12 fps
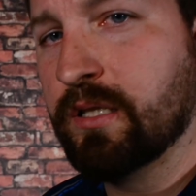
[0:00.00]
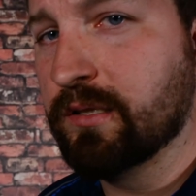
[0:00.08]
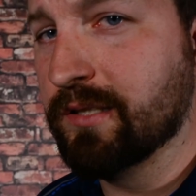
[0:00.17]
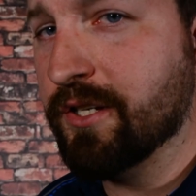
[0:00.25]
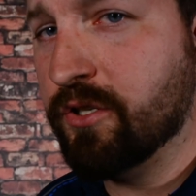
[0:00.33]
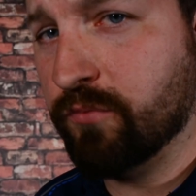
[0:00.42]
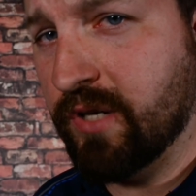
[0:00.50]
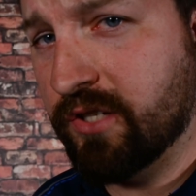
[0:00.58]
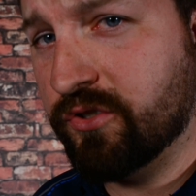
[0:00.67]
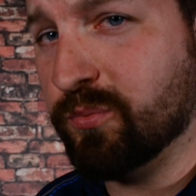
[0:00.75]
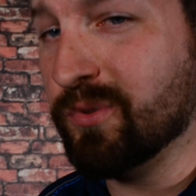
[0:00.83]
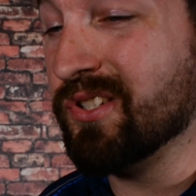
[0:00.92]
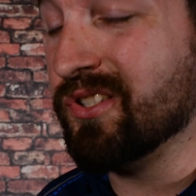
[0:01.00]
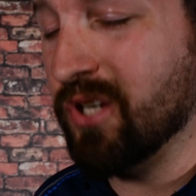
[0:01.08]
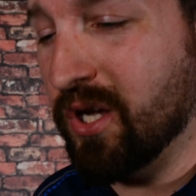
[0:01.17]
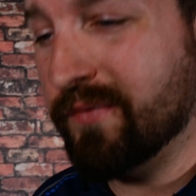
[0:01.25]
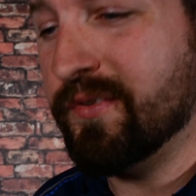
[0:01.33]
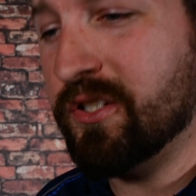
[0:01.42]
Linear rails would
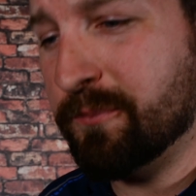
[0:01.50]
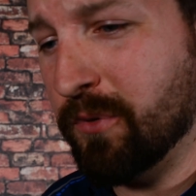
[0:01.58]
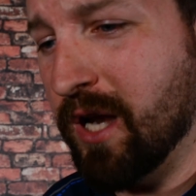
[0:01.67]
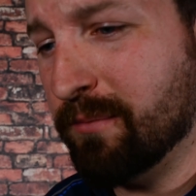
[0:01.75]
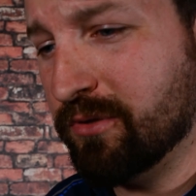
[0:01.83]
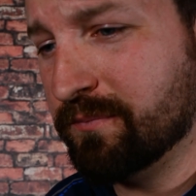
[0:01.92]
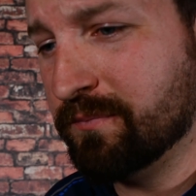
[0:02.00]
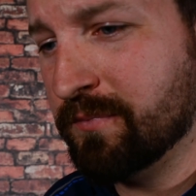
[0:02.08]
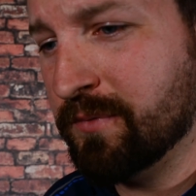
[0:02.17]
solve this problem,